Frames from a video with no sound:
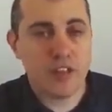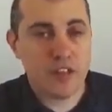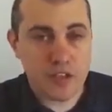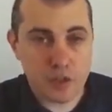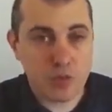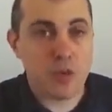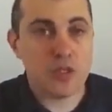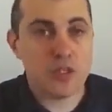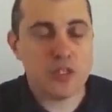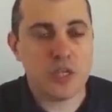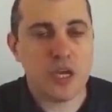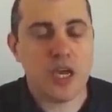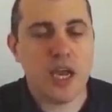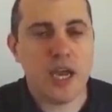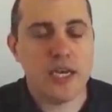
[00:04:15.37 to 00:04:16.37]
that this
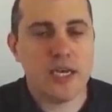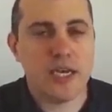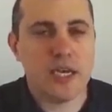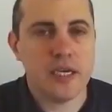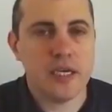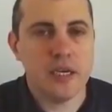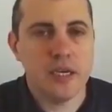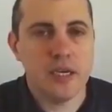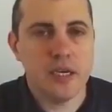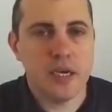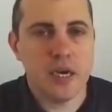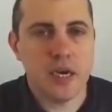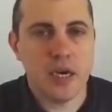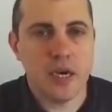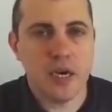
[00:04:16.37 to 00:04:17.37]
was a Lightning
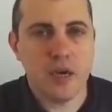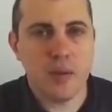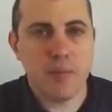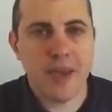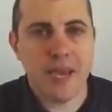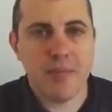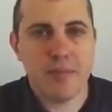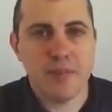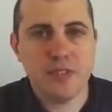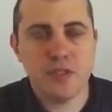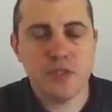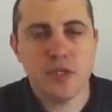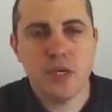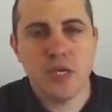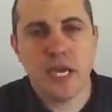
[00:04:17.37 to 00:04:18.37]
uh,
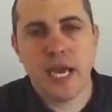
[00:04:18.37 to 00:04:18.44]
payment,